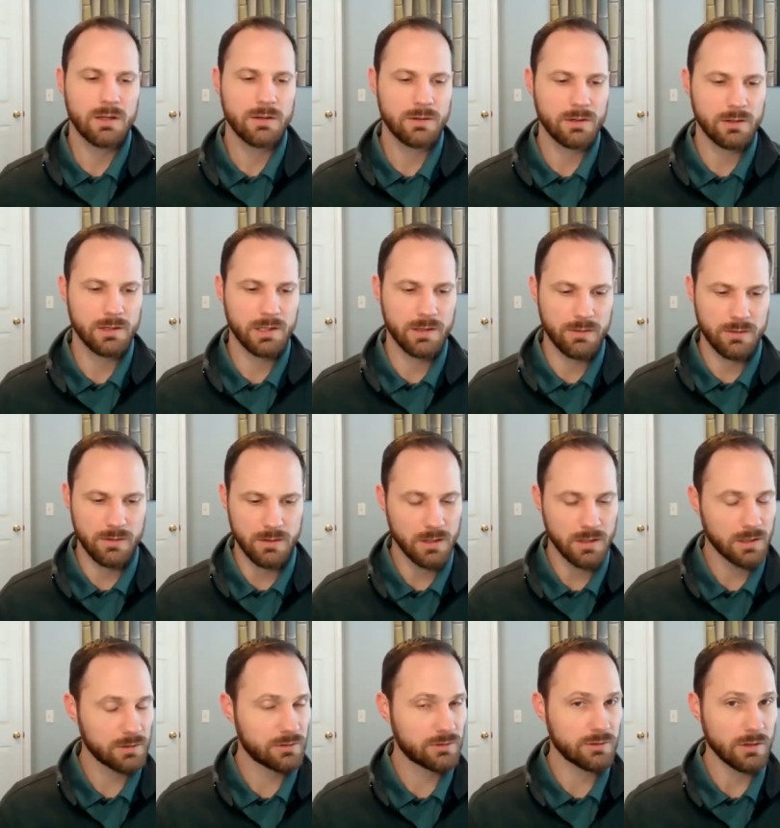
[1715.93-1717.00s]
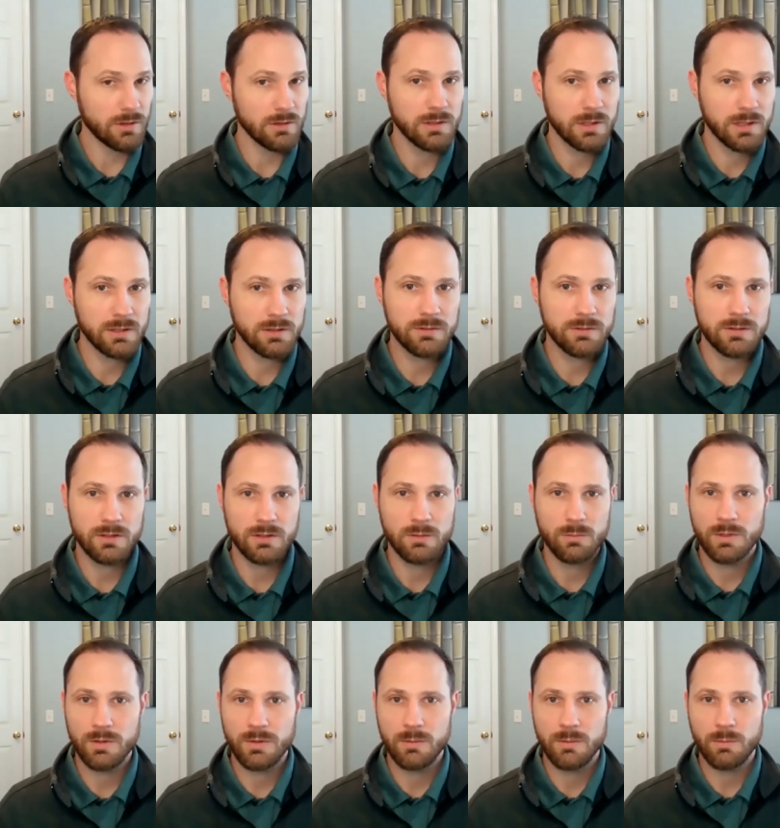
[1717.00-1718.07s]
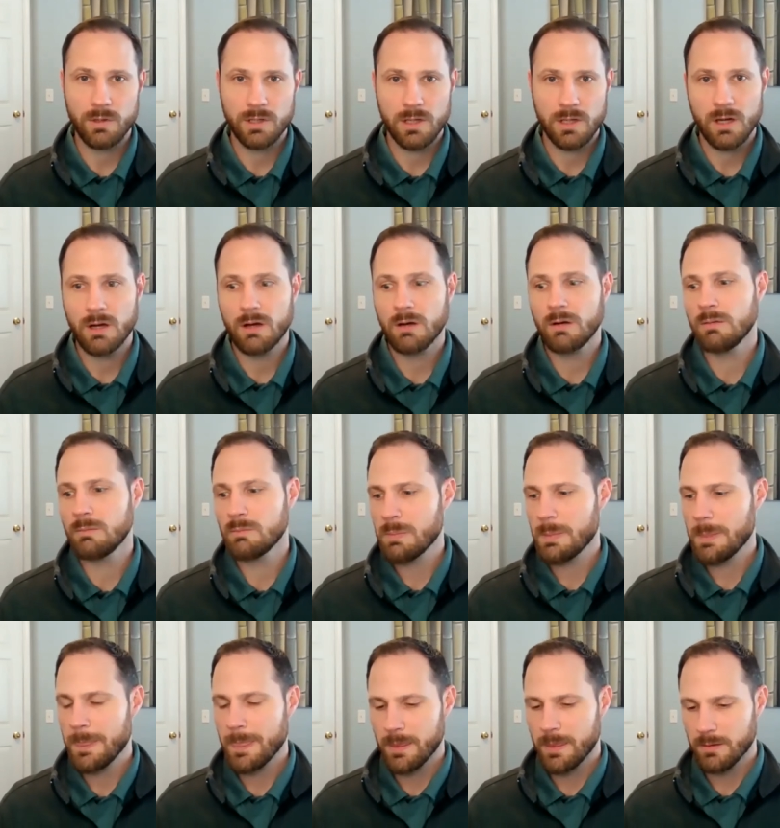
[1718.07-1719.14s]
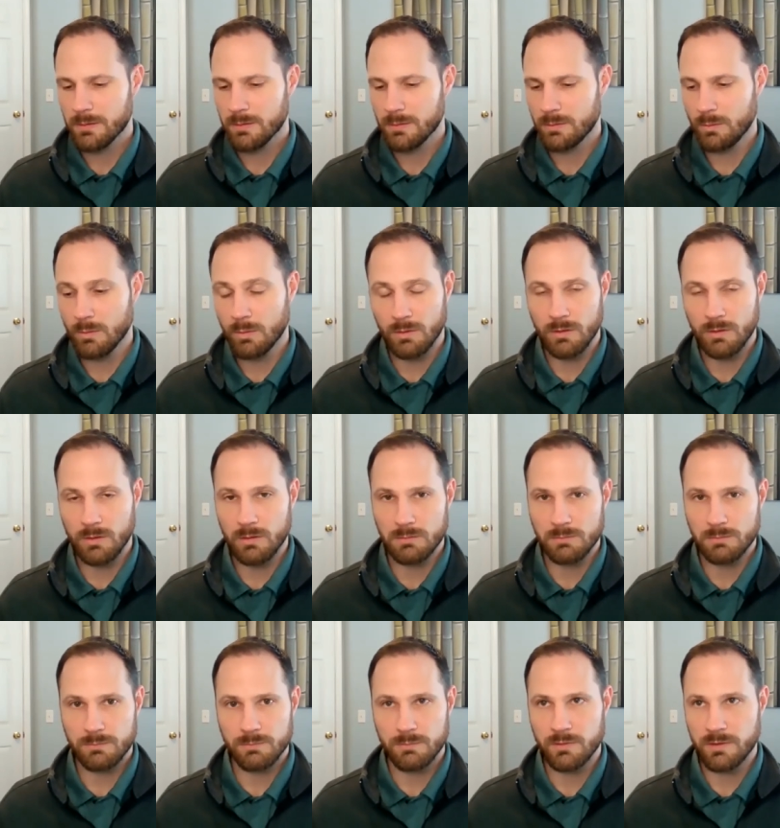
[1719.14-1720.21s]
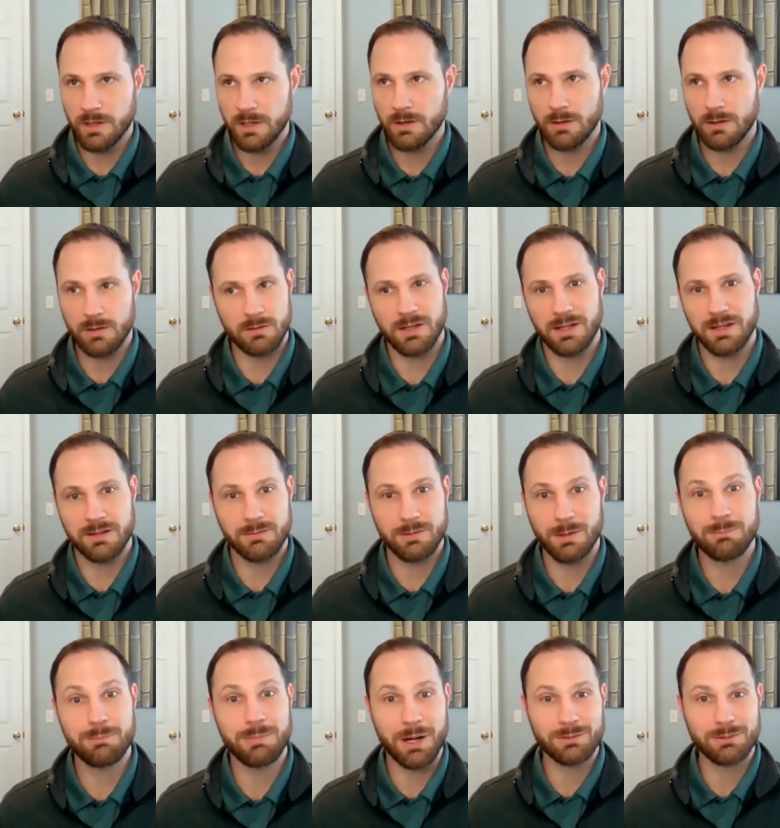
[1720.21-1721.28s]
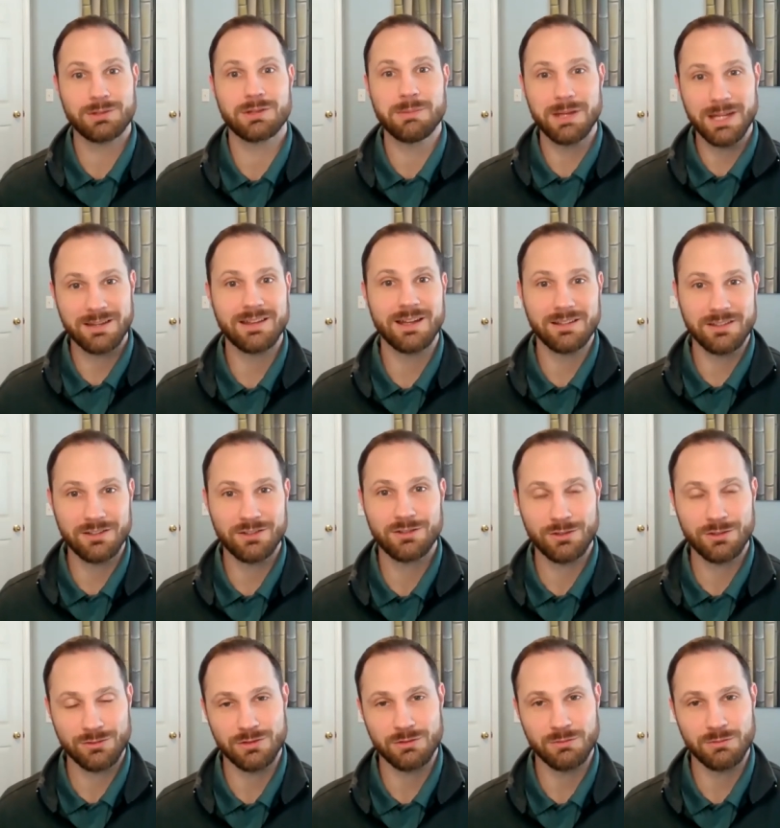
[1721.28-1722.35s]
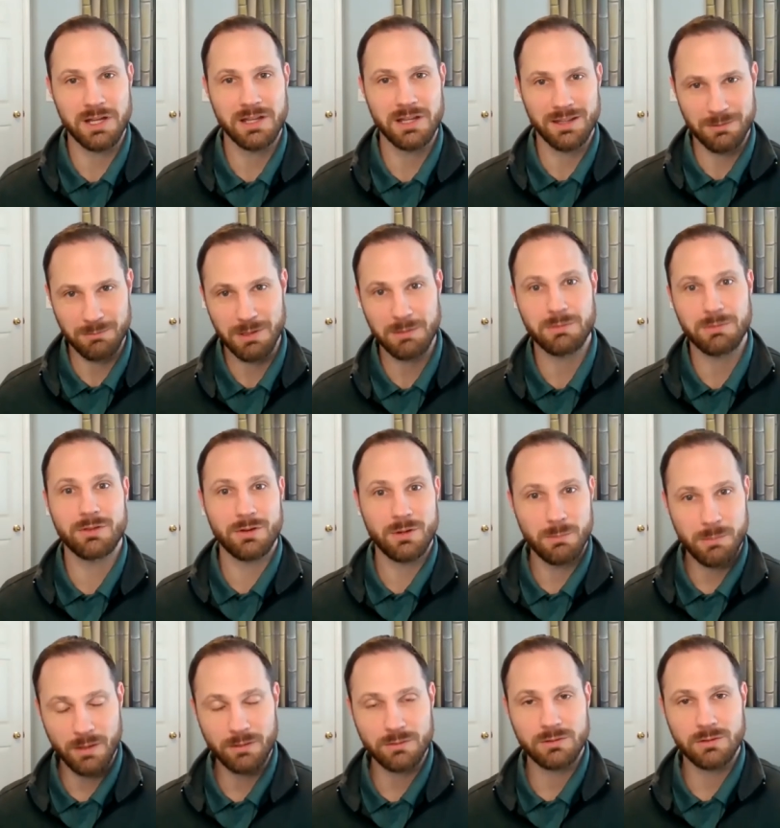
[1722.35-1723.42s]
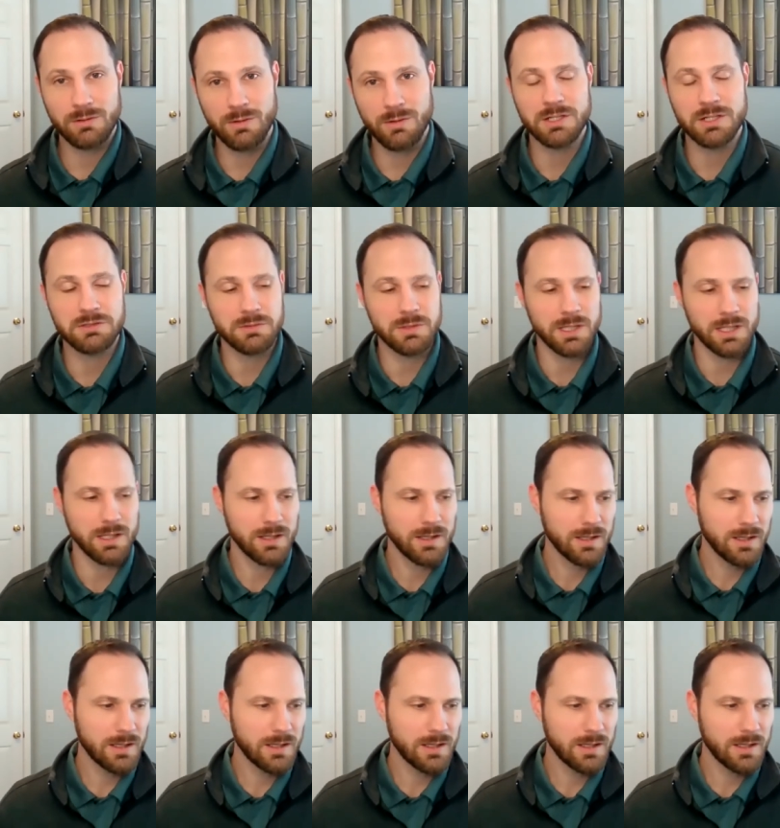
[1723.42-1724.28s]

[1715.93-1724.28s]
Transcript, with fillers: and they're either starting to consider where they want to go, or they are like about to make that decision, right? Like maybe they're about to graduate.